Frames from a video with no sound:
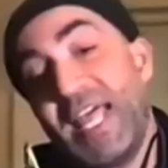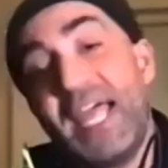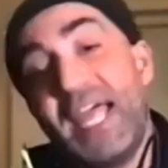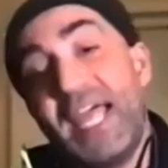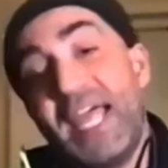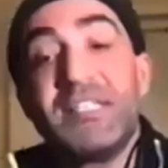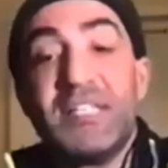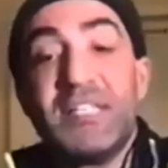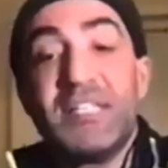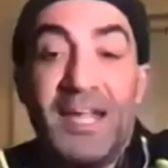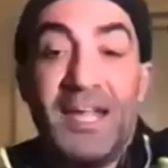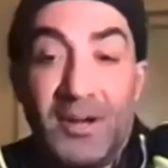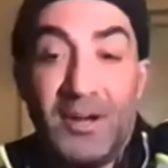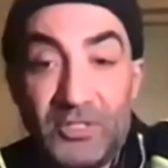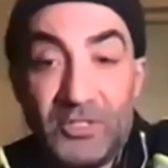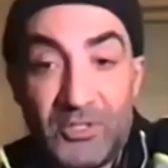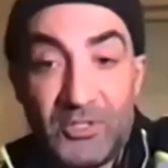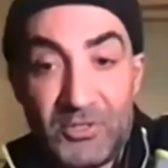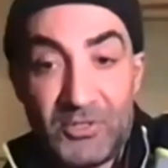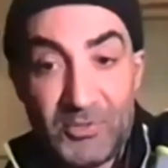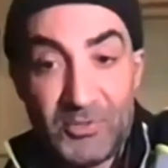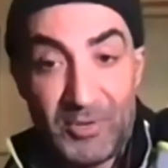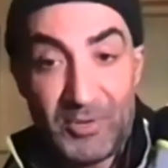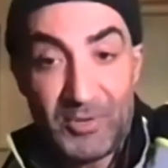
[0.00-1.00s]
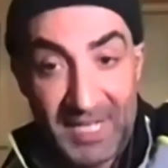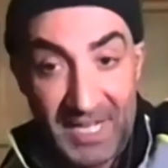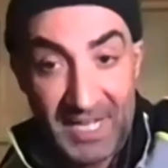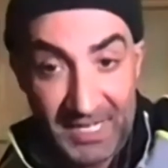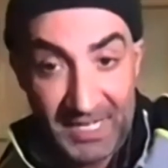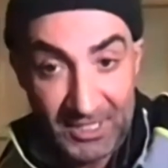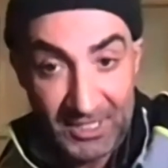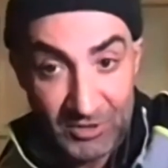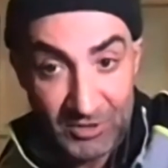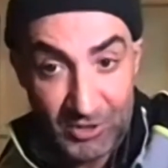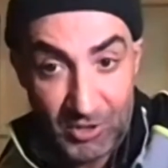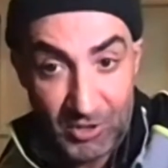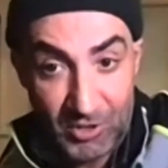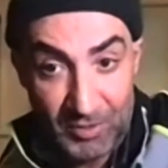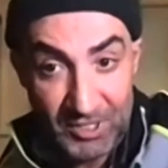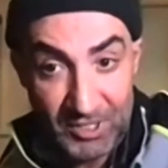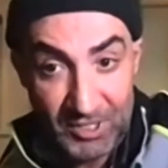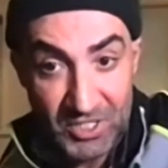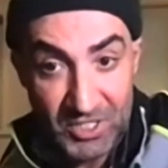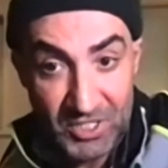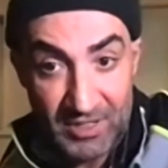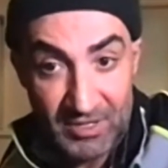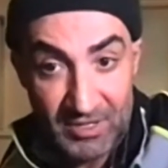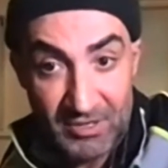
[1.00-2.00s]
and characters were getting to know
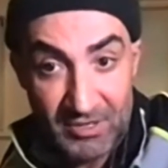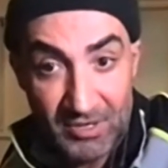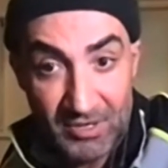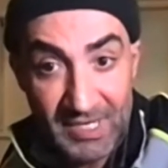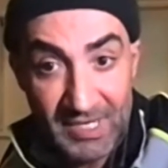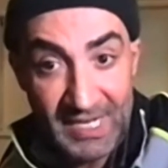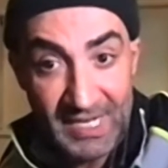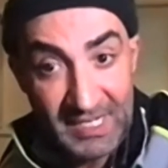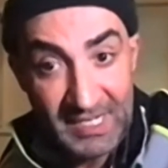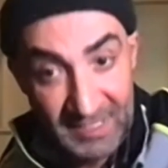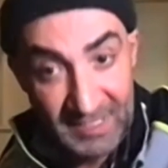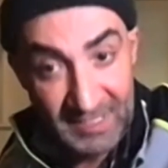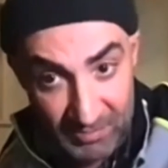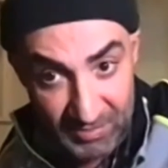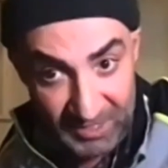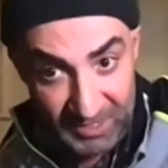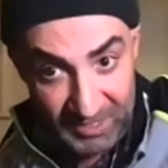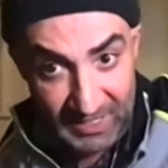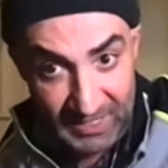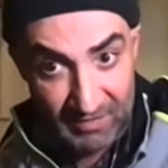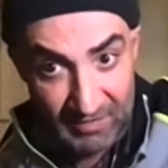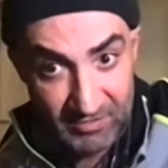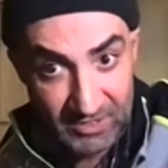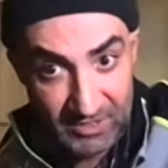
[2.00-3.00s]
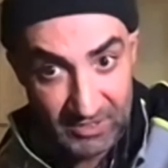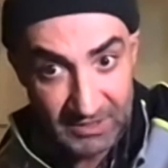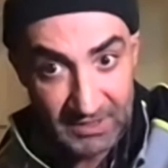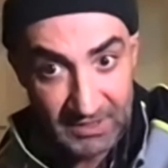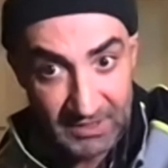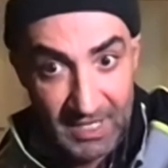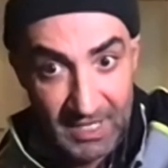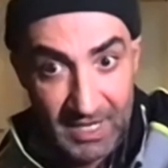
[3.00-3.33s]
each other on an intimate level.